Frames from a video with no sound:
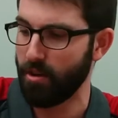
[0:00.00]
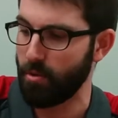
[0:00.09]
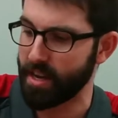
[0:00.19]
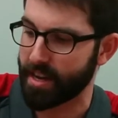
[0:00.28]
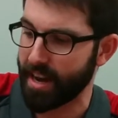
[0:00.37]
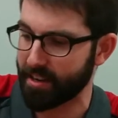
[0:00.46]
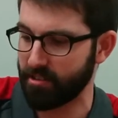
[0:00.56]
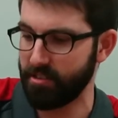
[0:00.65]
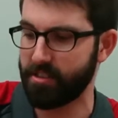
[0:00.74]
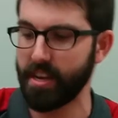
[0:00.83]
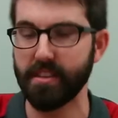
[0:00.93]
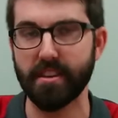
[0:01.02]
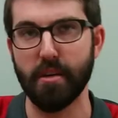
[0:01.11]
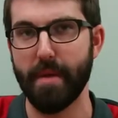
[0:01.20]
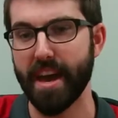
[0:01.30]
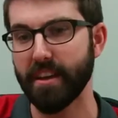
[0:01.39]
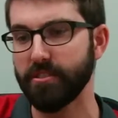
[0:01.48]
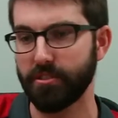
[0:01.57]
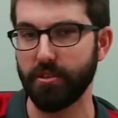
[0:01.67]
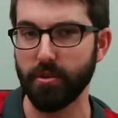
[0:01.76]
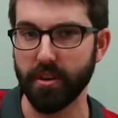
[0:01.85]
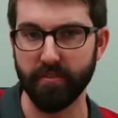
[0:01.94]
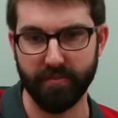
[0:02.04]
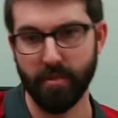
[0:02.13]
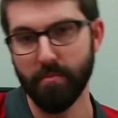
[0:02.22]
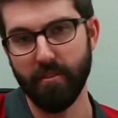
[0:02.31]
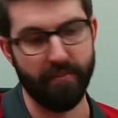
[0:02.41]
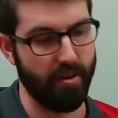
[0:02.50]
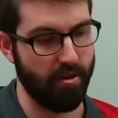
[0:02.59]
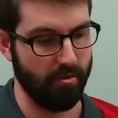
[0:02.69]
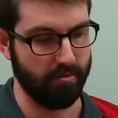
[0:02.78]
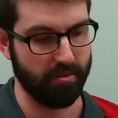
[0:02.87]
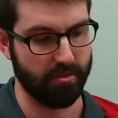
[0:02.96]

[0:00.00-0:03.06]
we can actually send commands to it from the phone.